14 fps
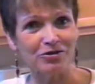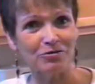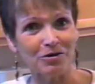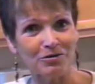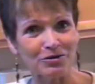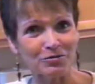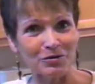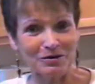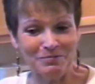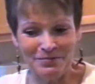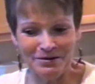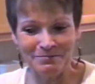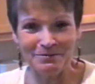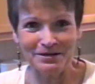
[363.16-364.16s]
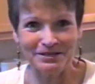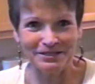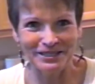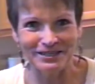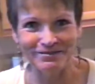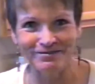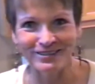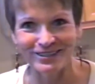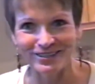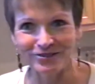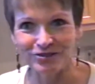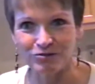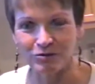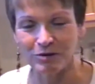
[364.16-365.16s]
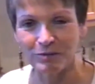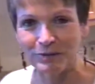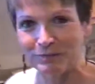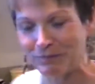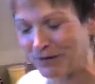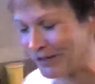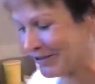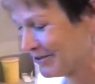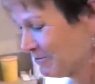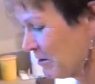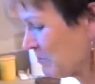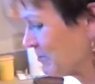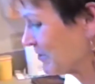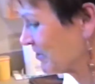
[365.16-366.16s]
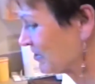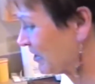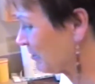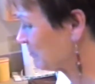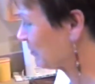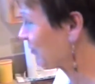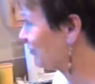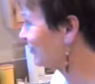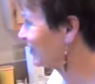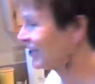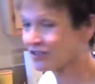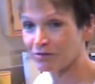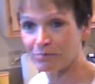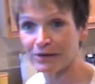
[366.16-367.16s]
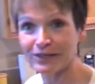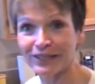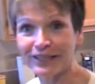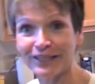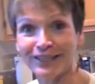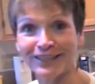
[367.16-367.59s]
you always wanted me to be a TV newswoman, Mother. Maybe because I earn lots of money.